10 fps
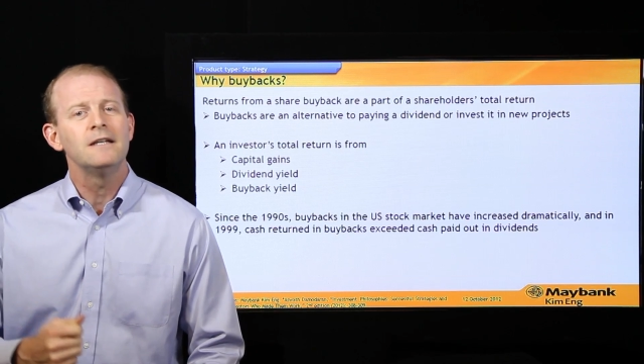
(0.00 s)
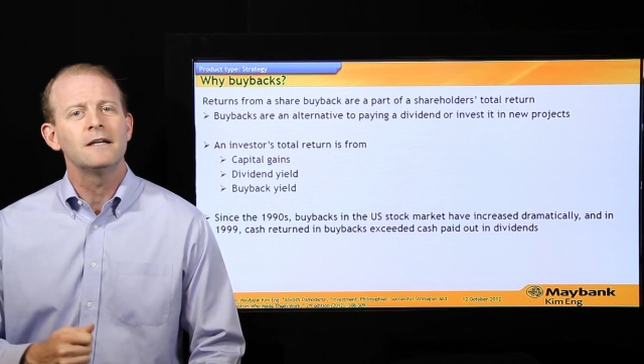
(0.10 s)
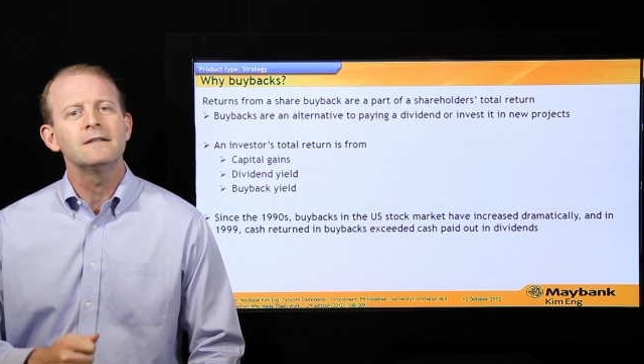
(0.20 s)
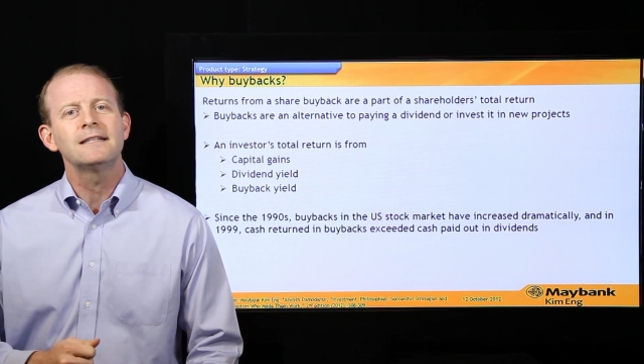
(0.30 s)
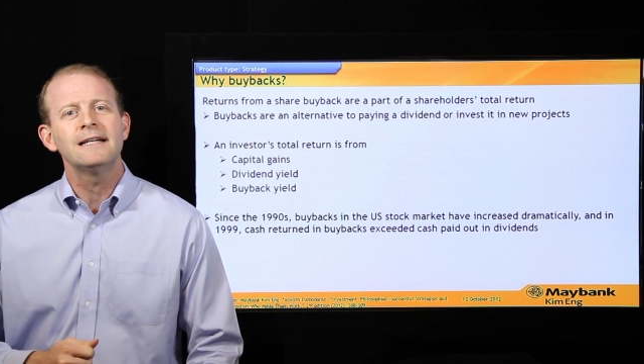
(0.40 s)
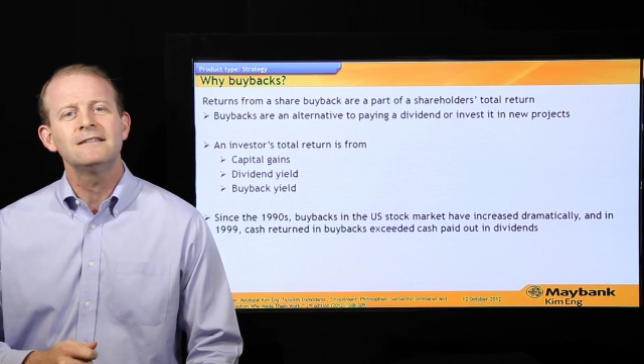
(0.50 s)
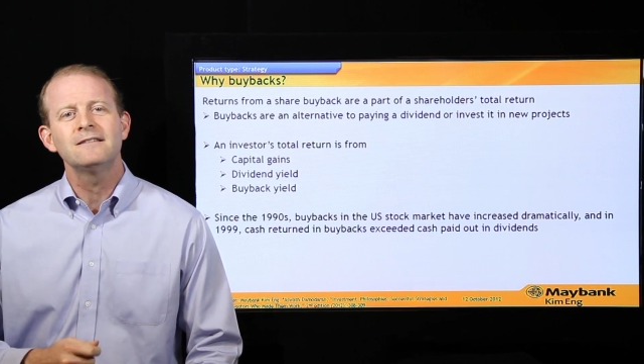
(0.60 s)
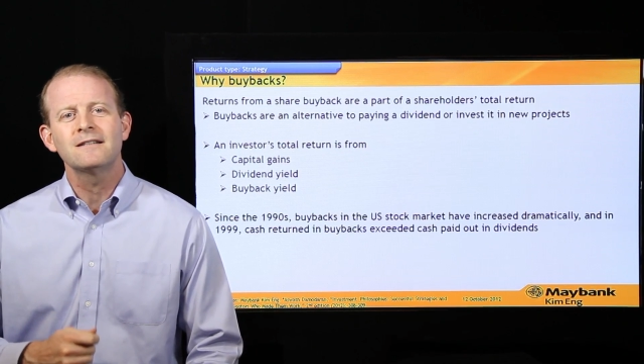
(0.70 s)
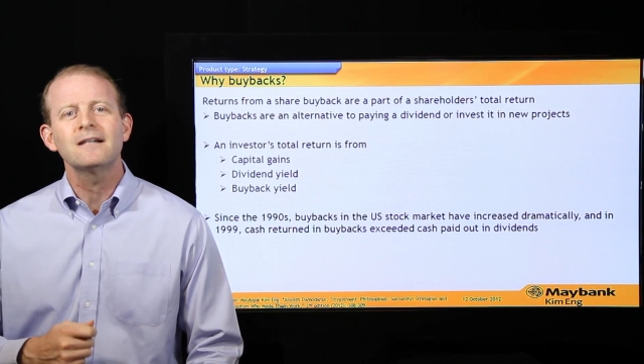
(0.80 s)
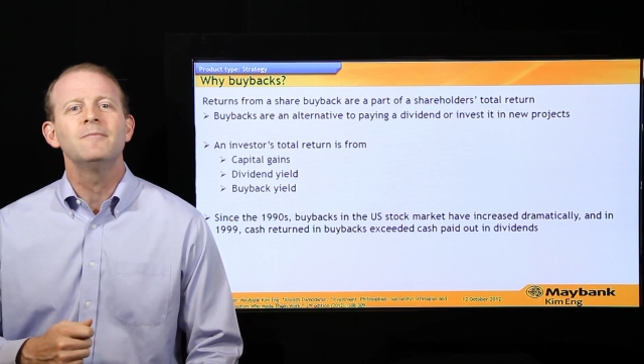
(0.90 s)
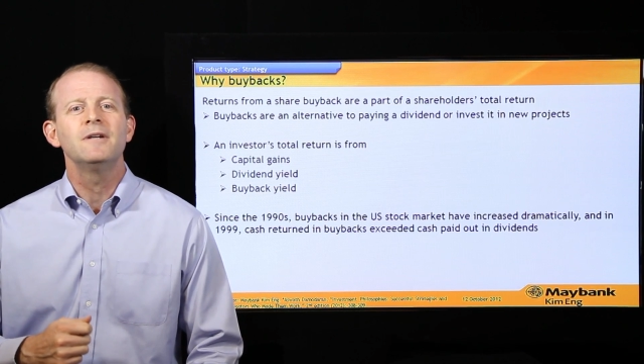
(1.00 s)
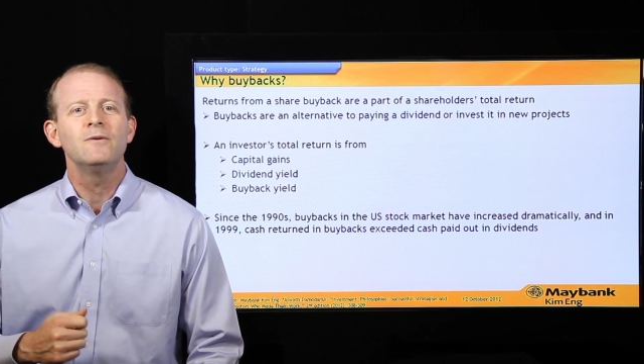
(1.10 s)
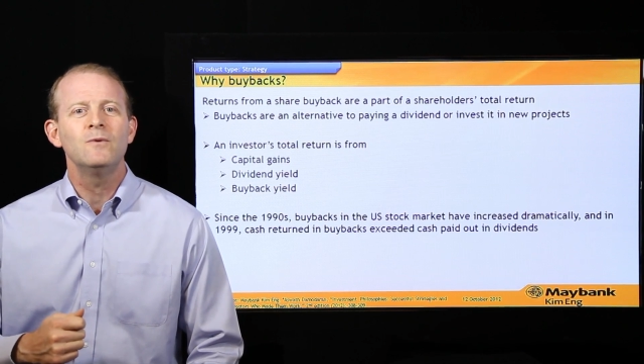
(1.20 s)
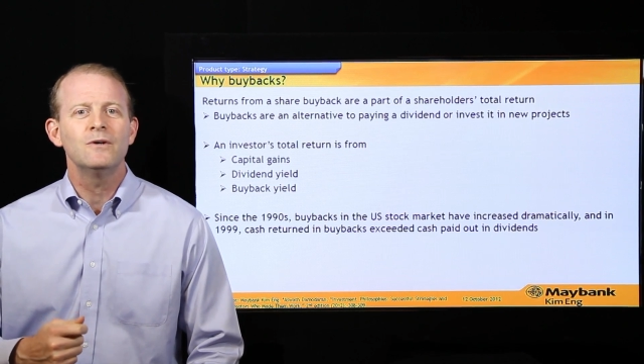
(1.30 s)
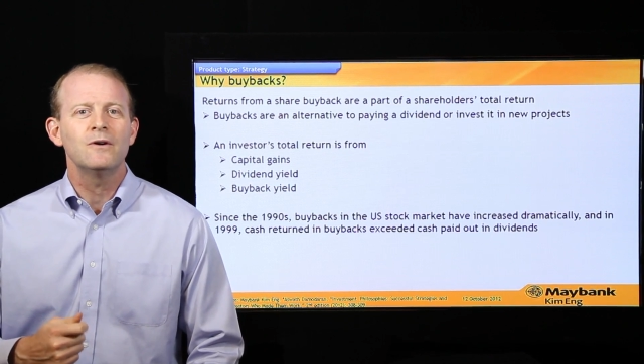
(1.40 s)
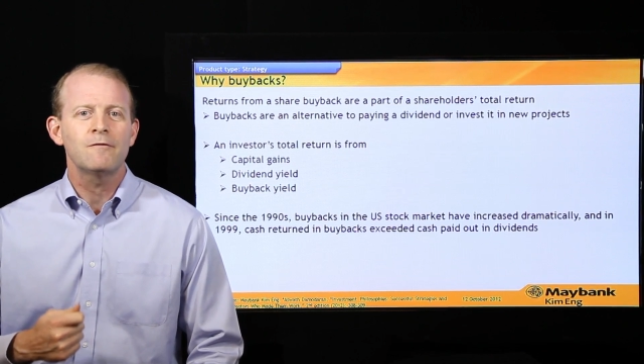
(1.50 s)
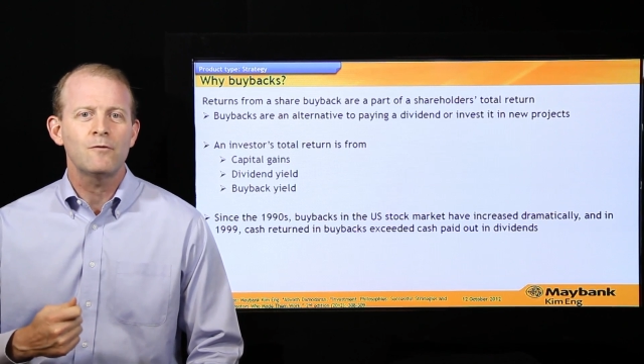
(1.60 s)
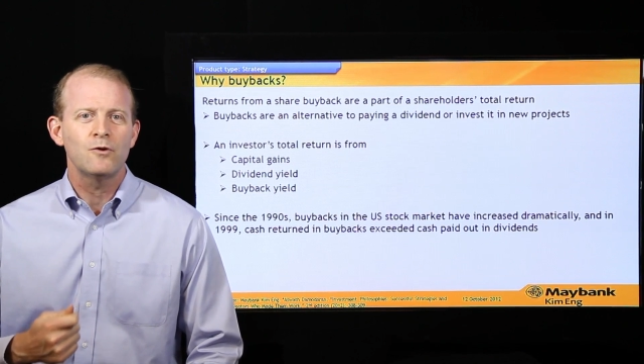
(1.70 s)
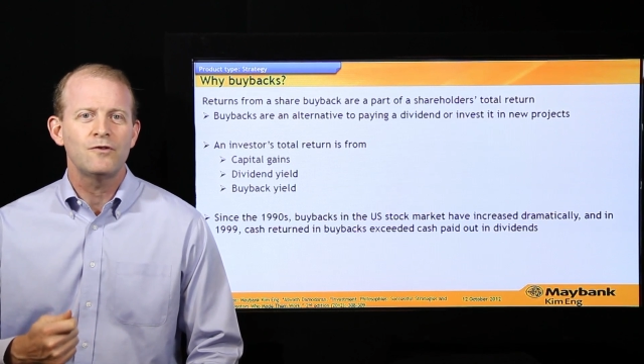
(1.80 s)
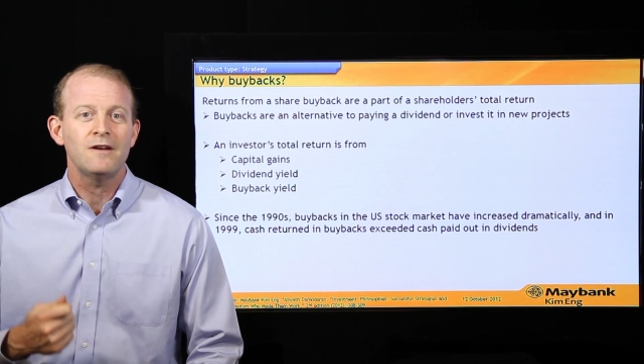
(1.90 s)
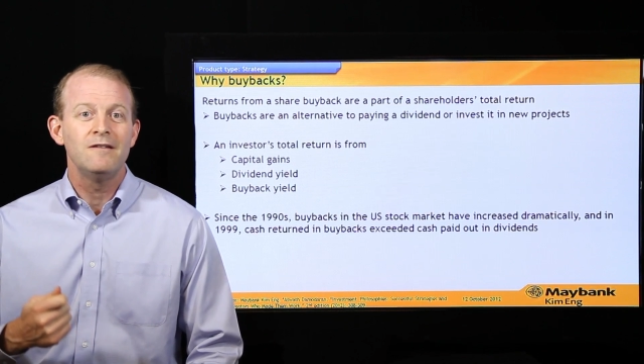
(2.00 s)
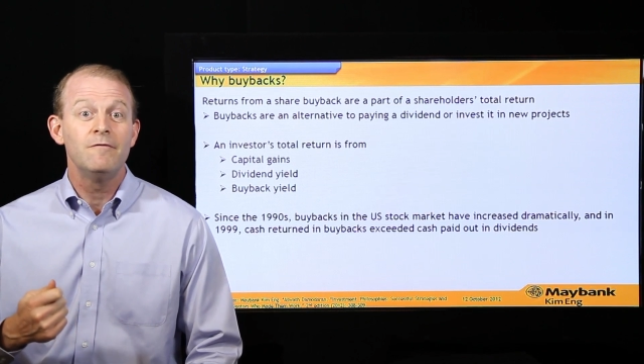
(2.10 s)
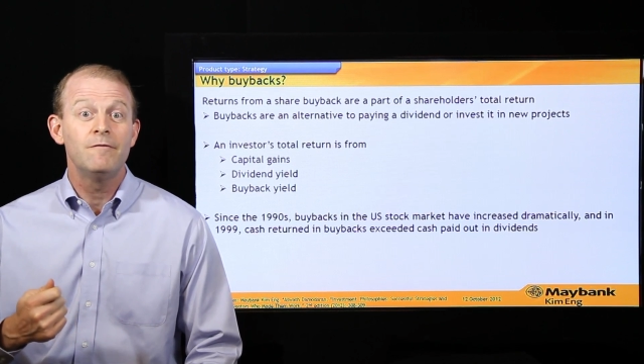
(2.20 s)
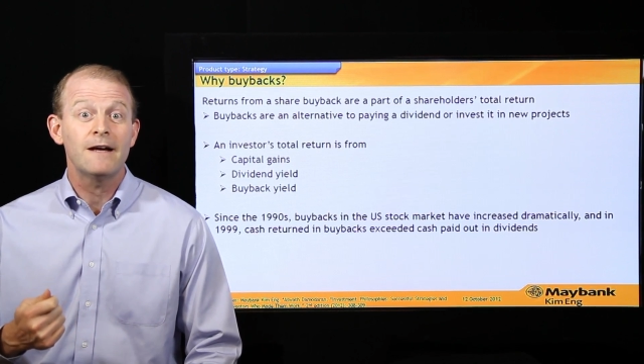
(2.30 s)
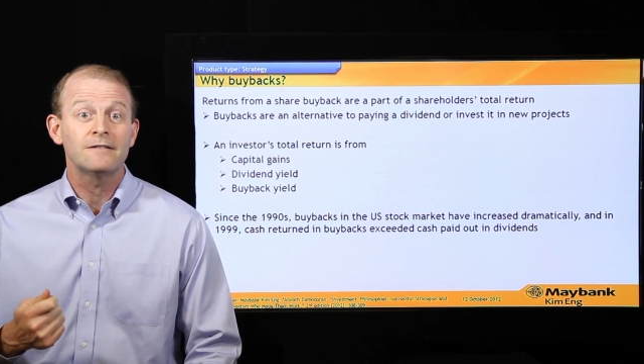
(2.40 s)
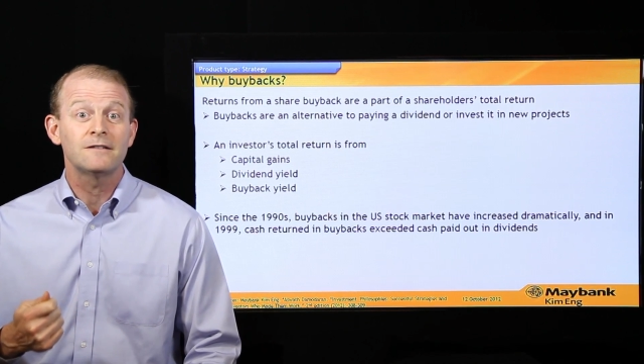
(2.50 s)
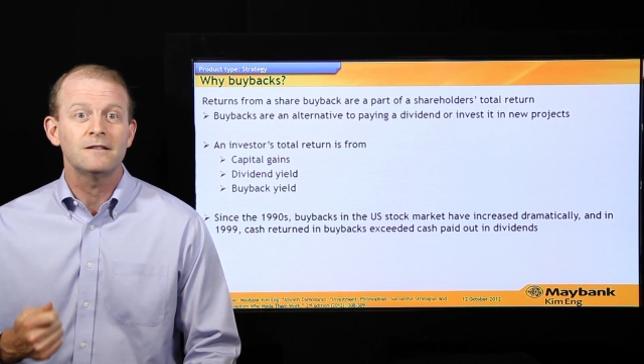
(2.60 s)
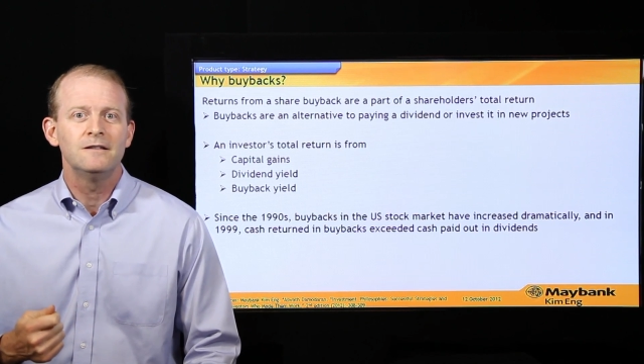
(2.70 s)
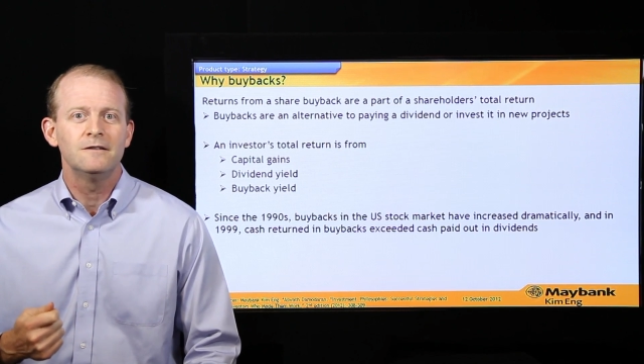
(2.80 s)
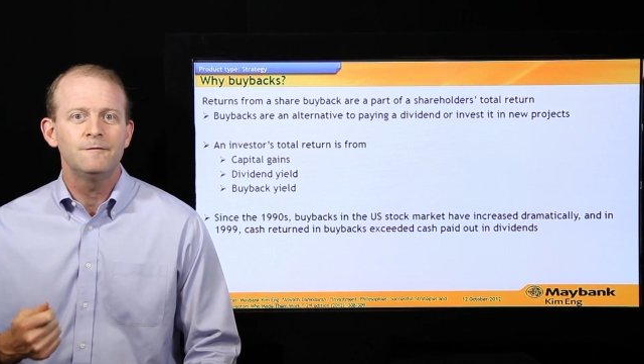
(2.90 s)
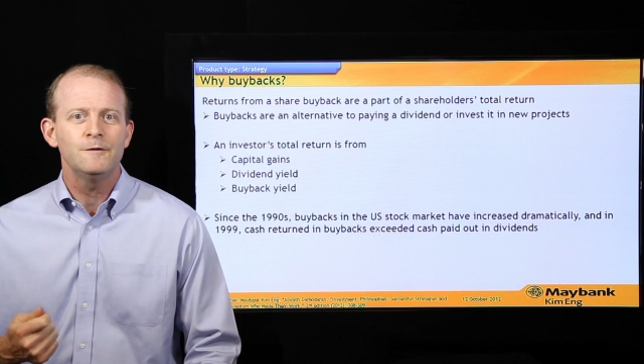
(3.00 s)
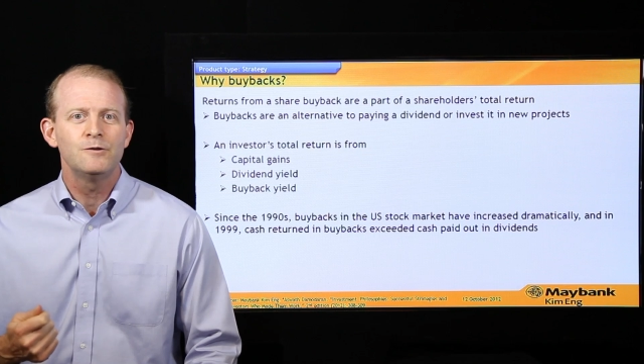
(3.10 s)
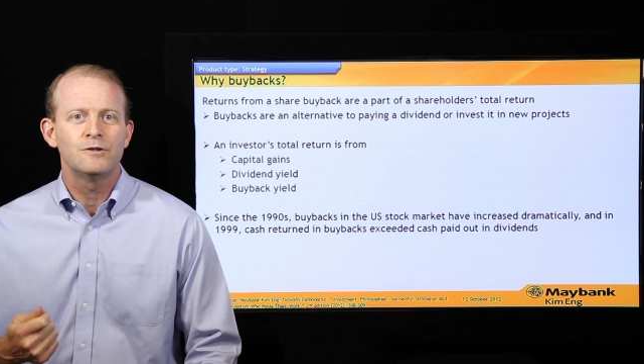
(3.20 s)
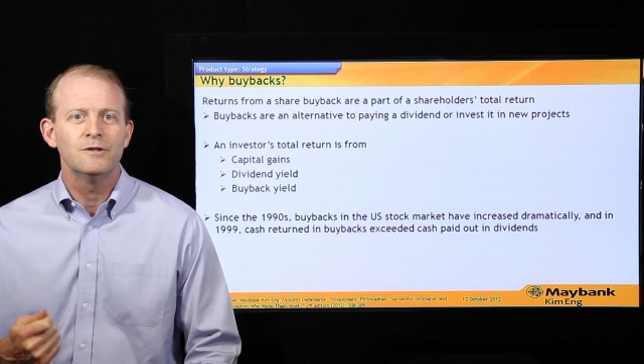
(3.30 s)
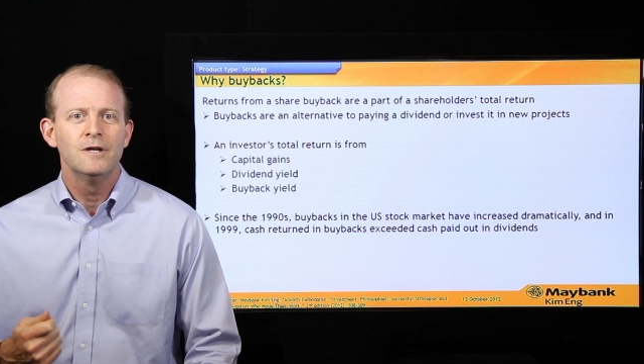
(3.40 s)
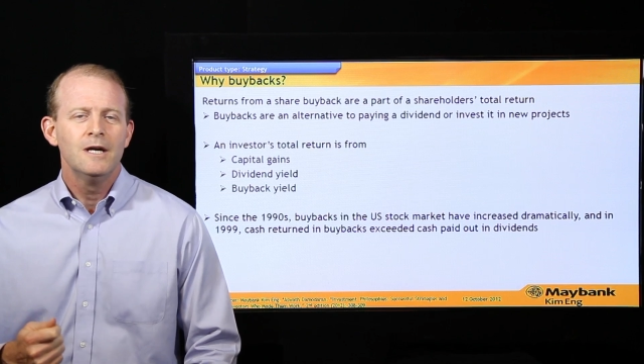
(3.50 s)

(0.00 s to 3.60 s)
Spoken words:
In other cases, the company will, of course, invest in the future.